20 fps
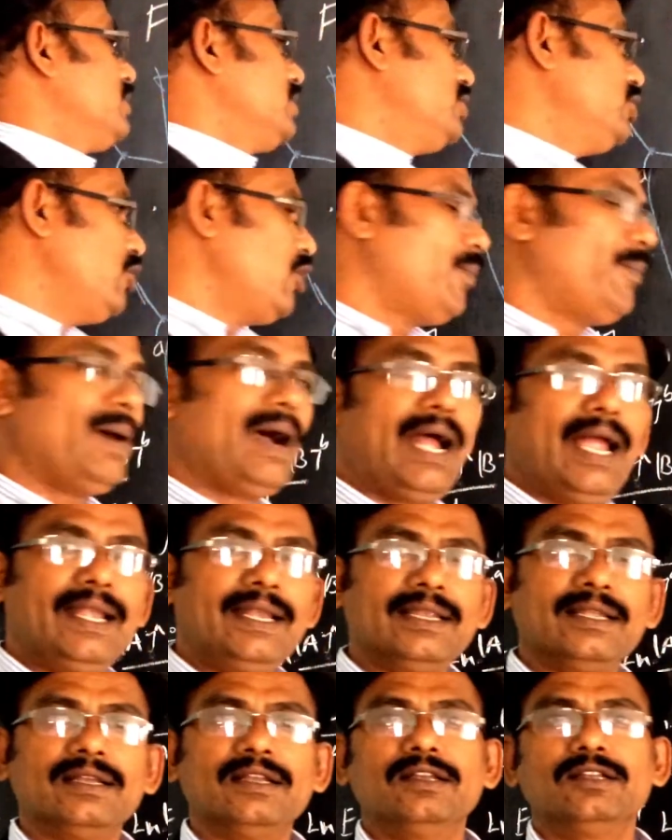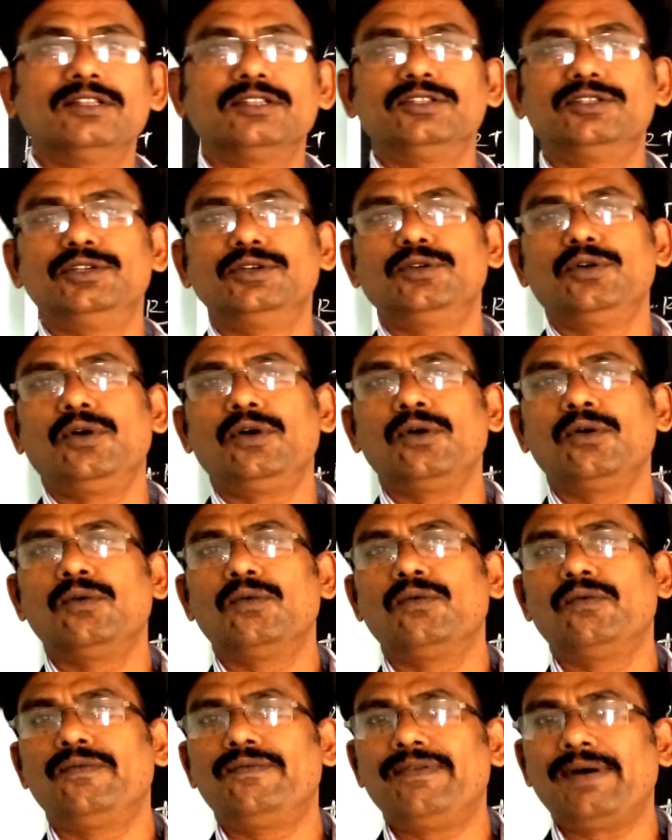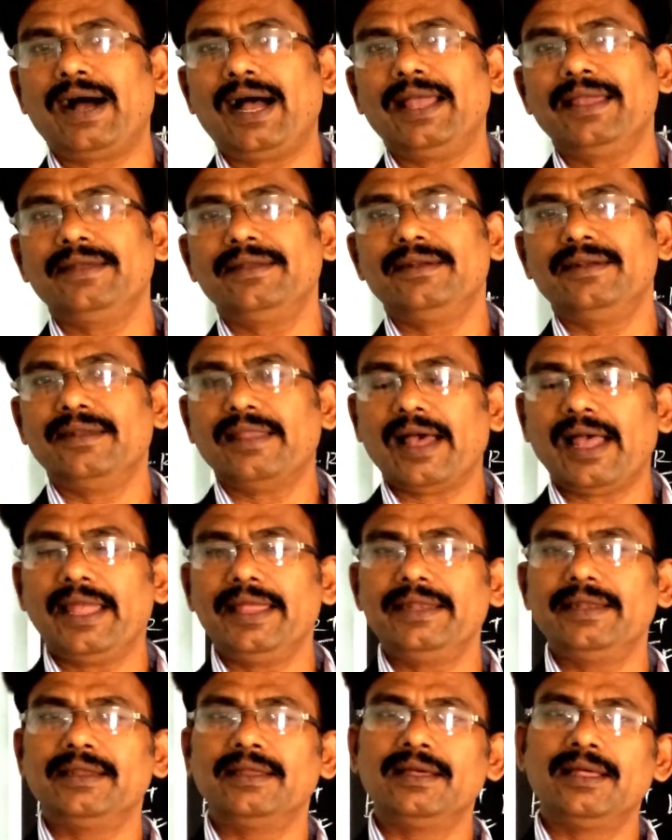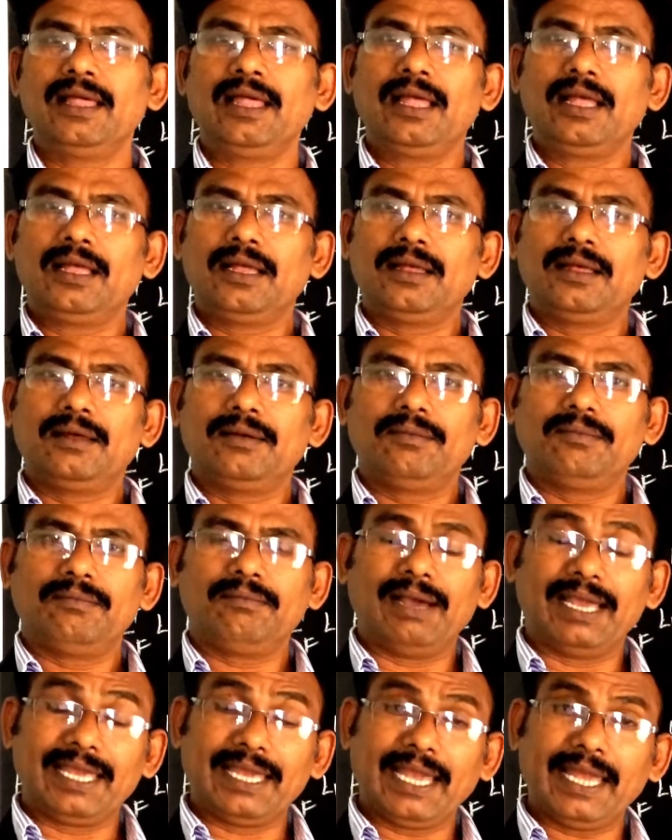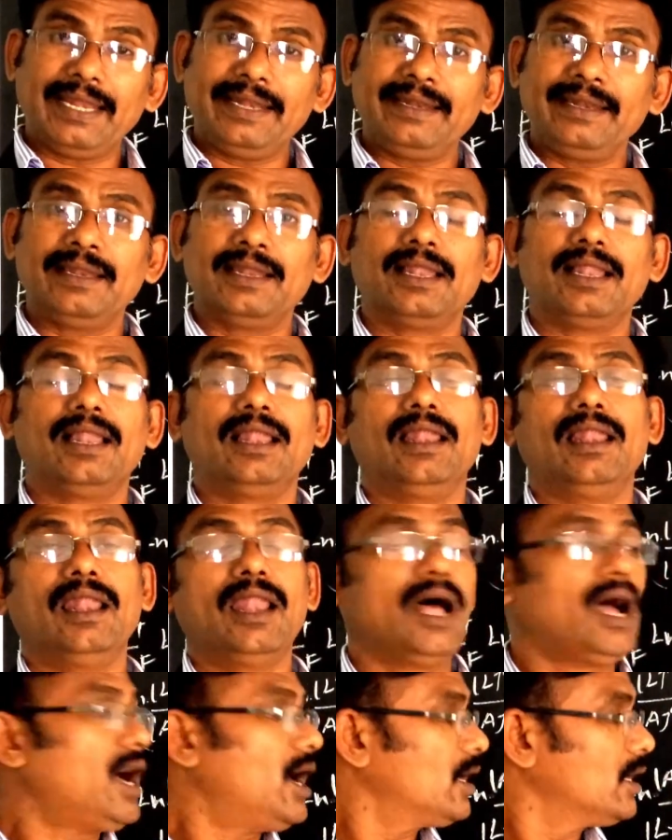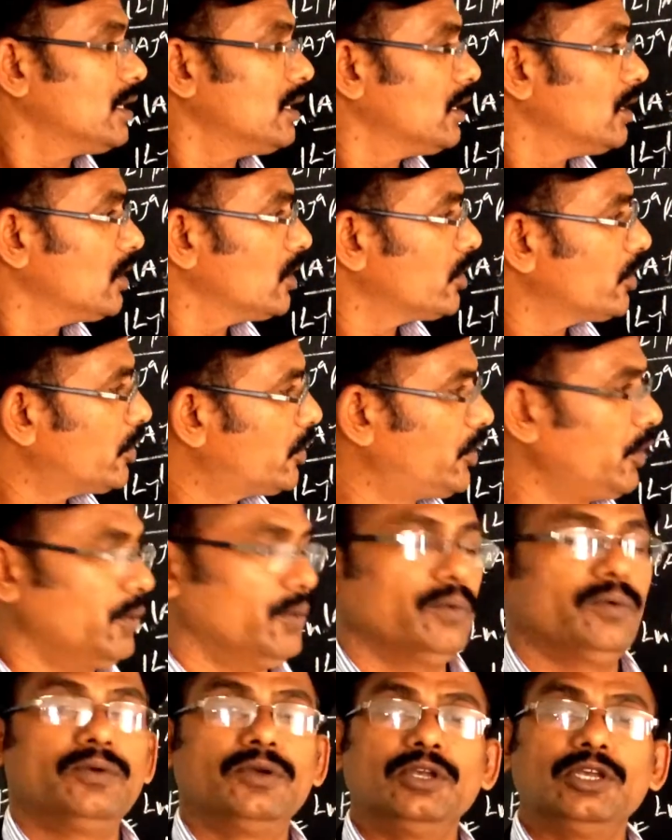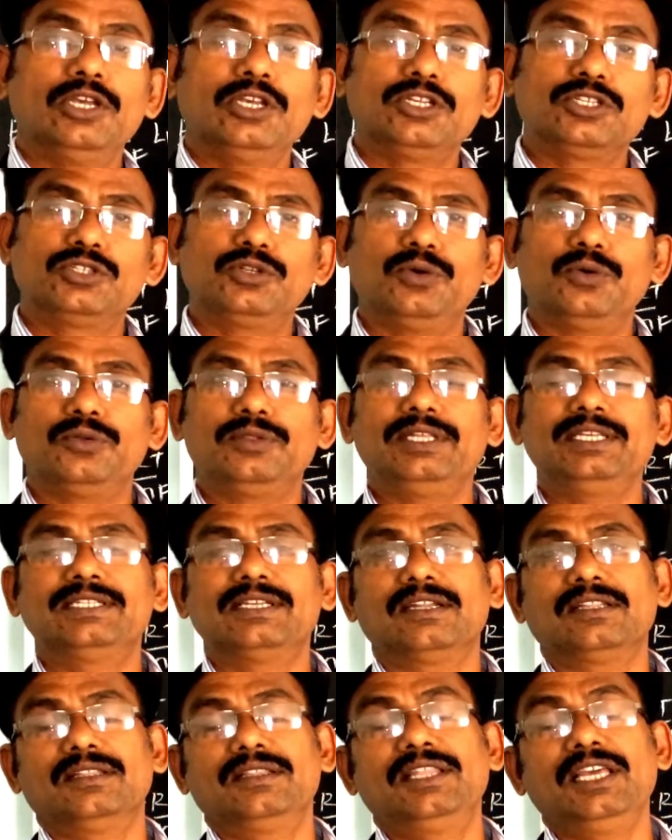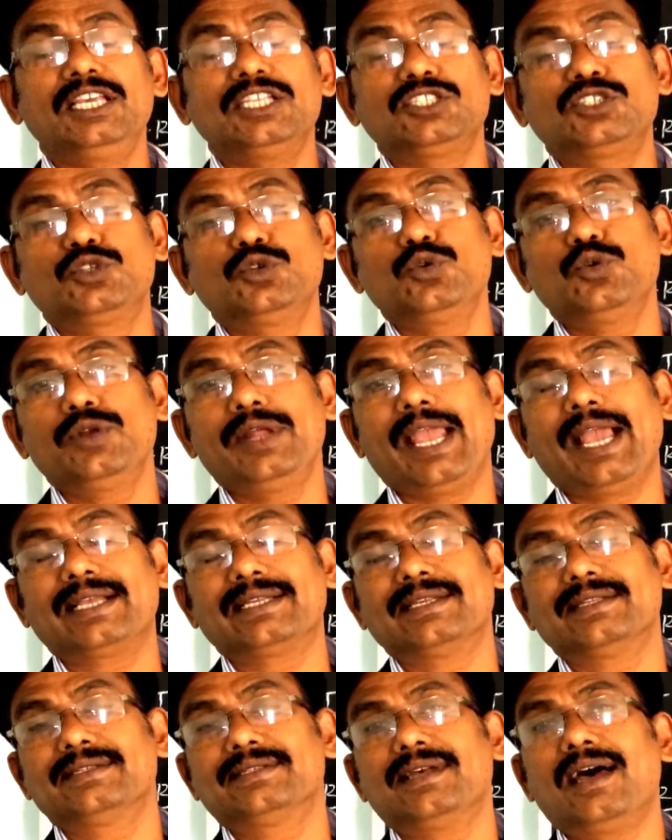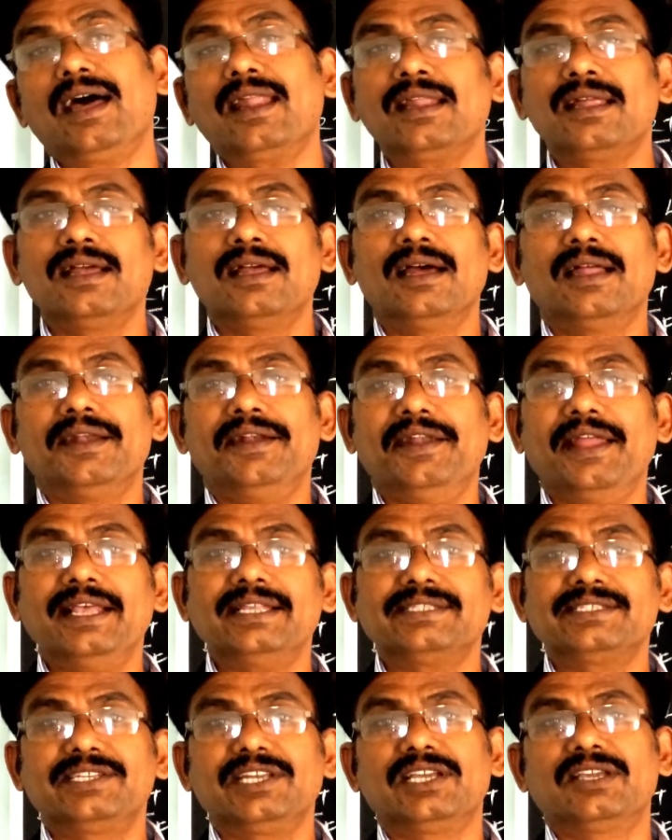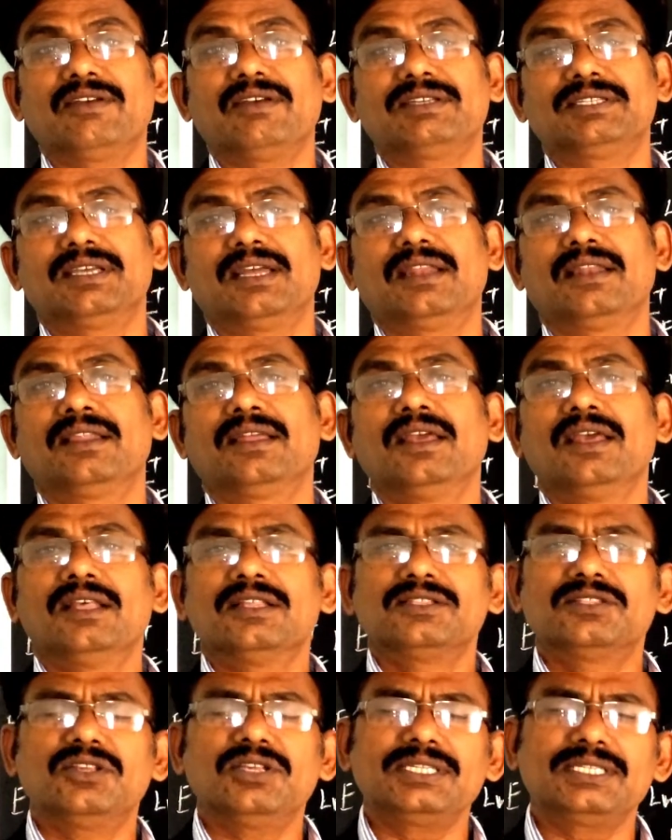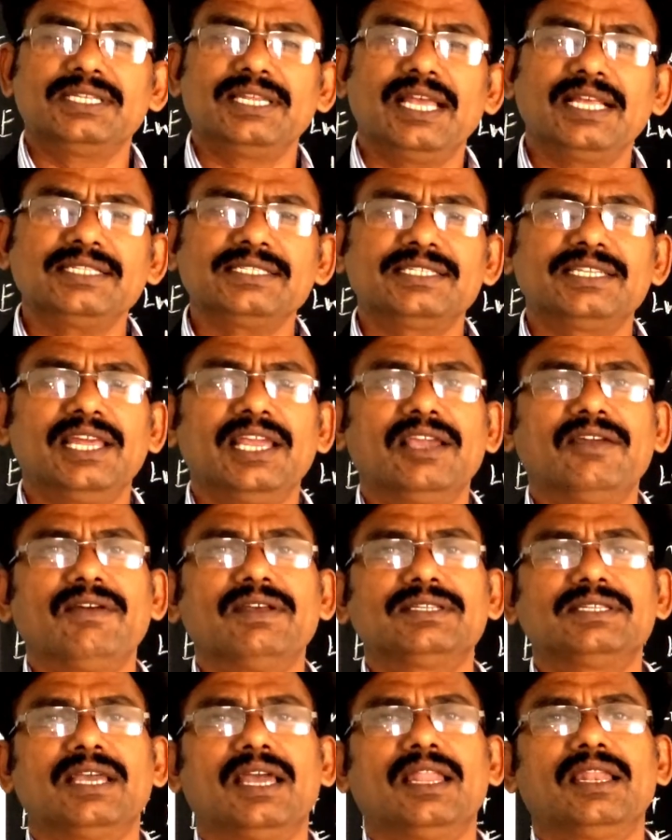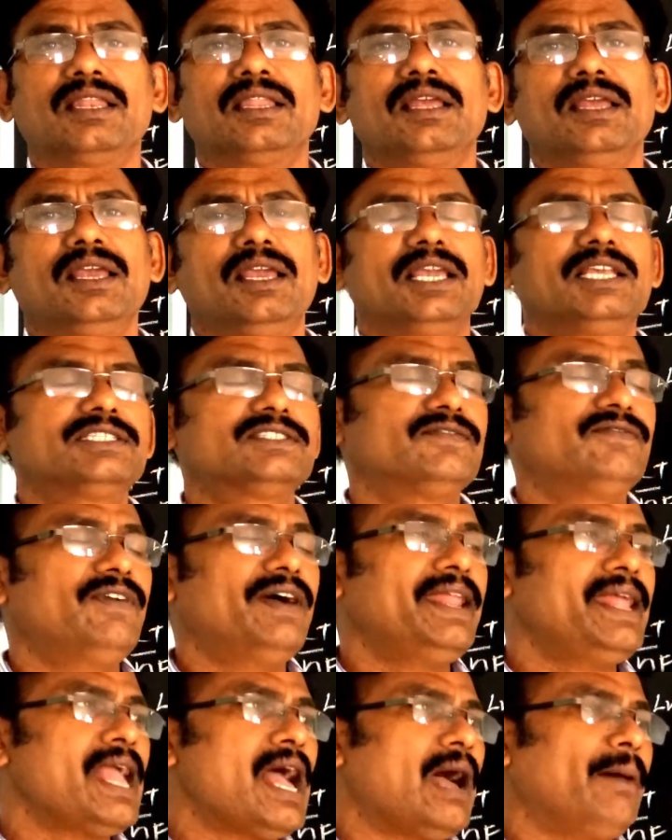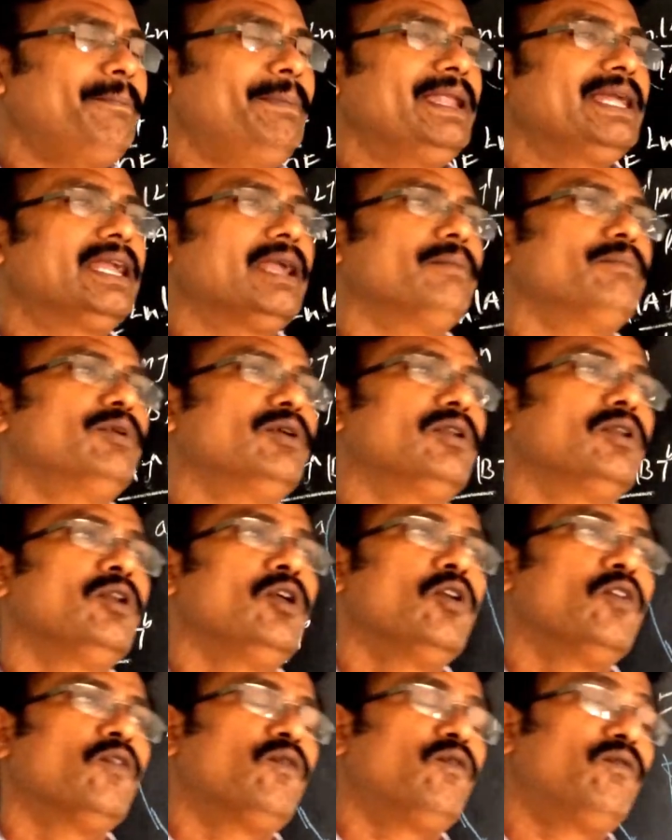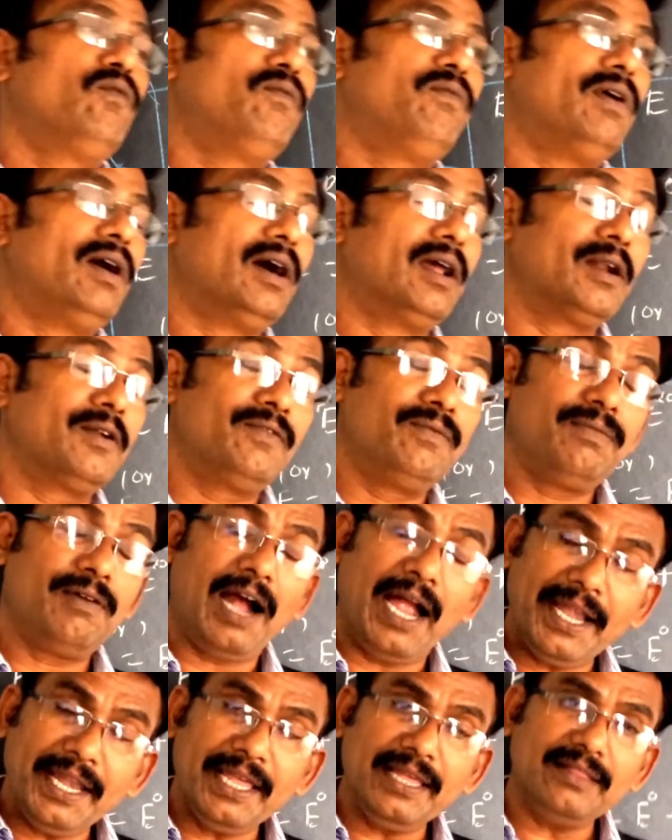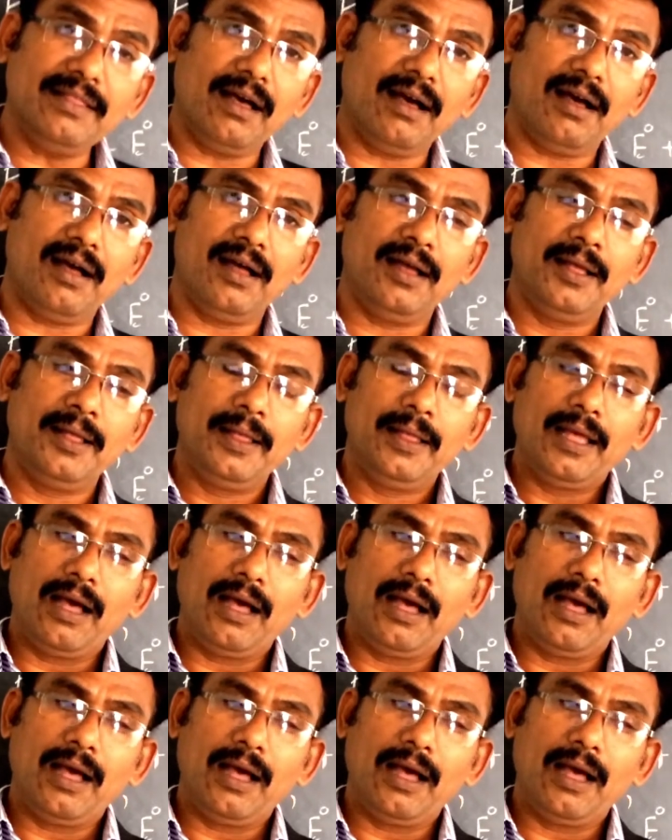0.059 by N log Q. So these two reactions are Nernst equation. This Nernst equation is very applicable for finding the